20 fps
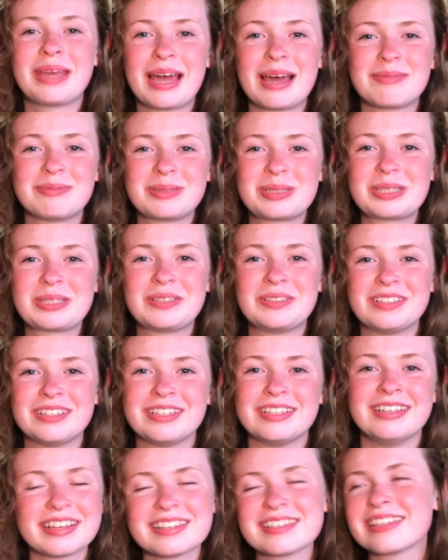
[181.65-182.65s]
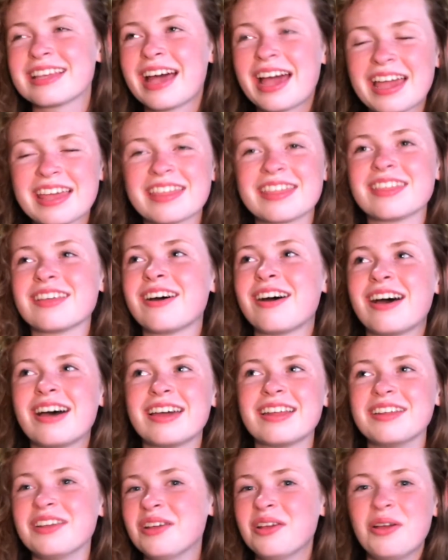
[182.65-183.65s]
capsule because I
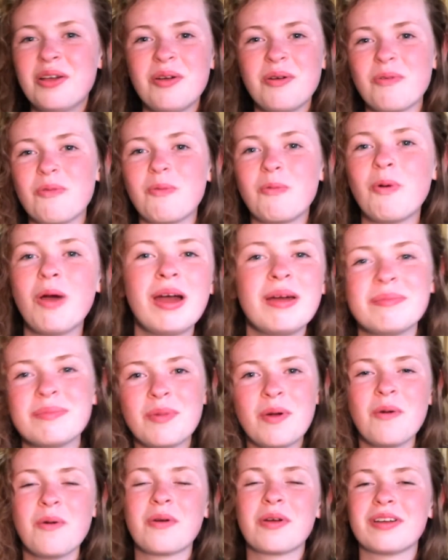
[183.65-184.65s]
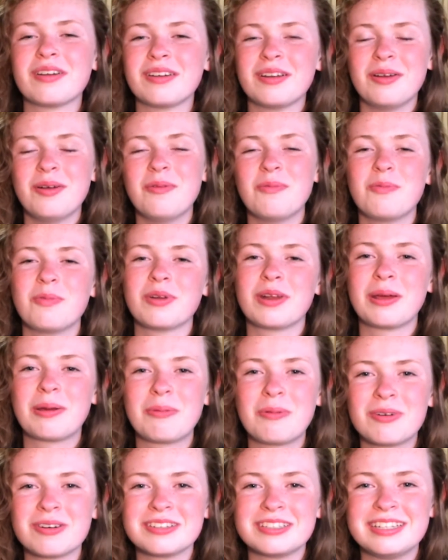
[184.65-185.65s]
thought, what more would I
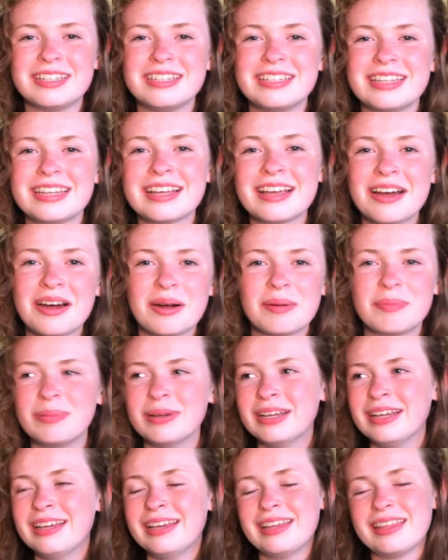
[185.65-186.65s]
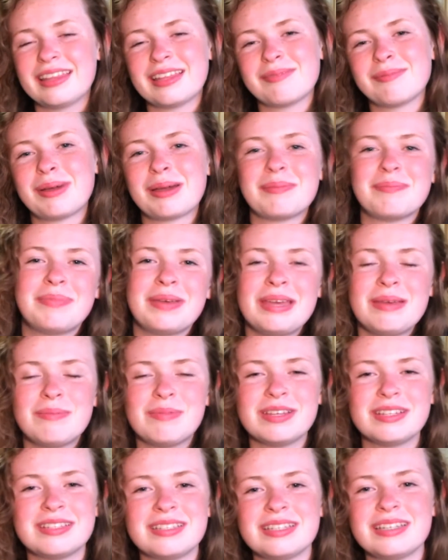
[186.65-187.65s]
want to dig up than my
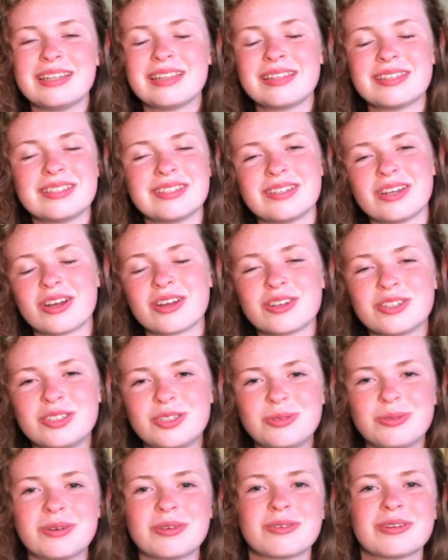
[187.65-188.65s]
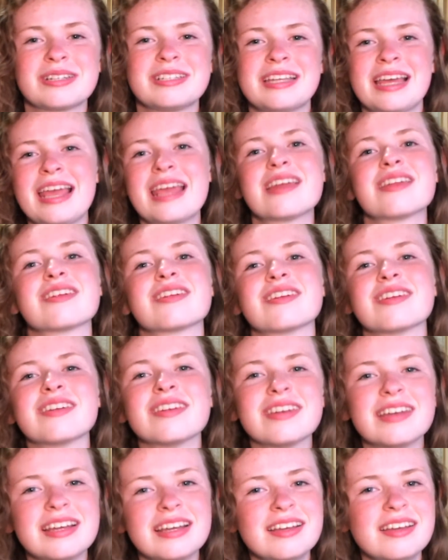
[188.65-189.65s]
baby teeth stuck to a
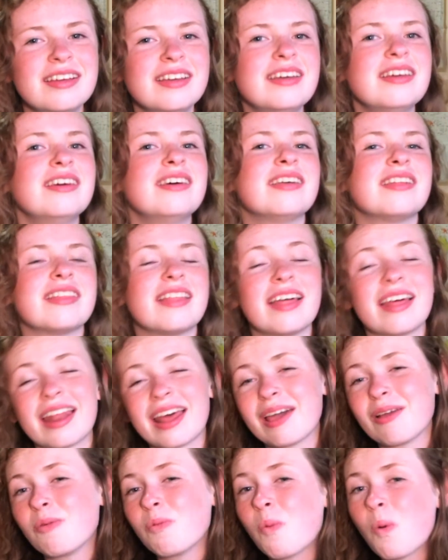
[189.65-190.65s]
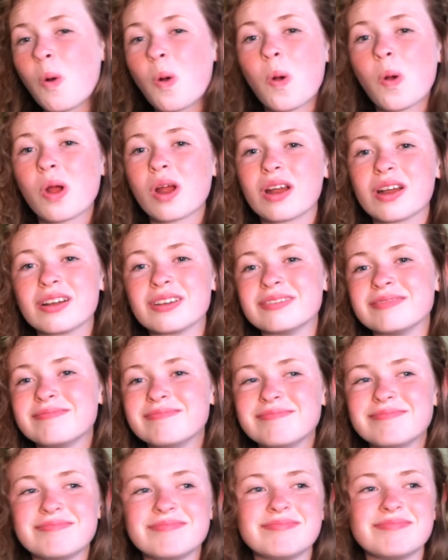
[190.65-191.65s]
retainer that I wore
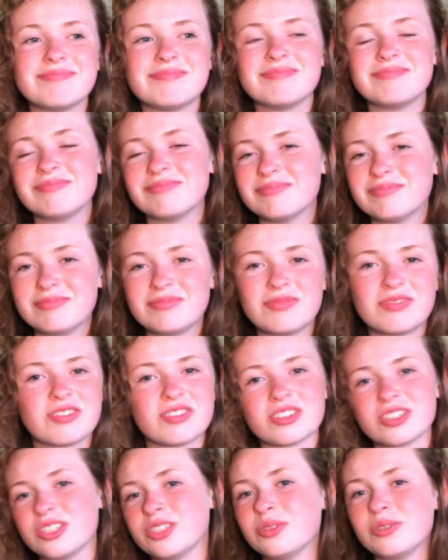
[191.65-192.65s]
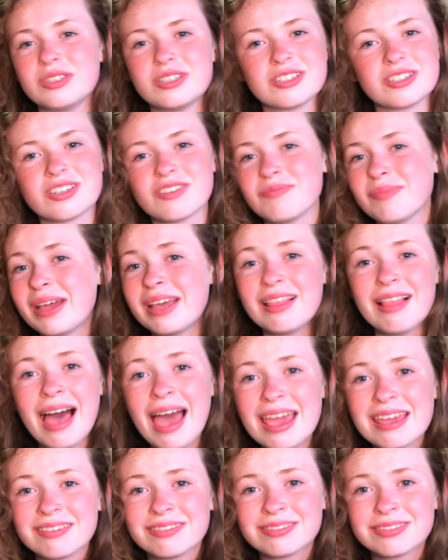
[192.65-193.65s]
for two years of my
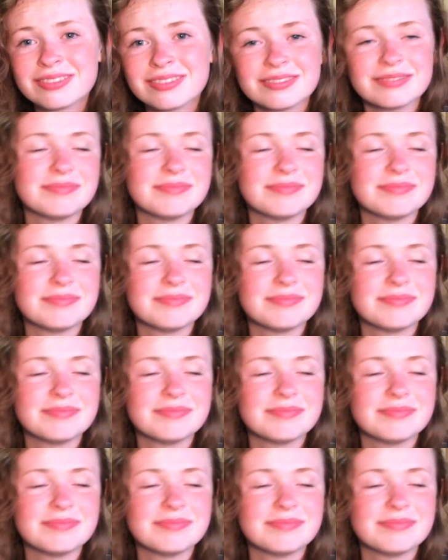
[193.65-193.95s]
life?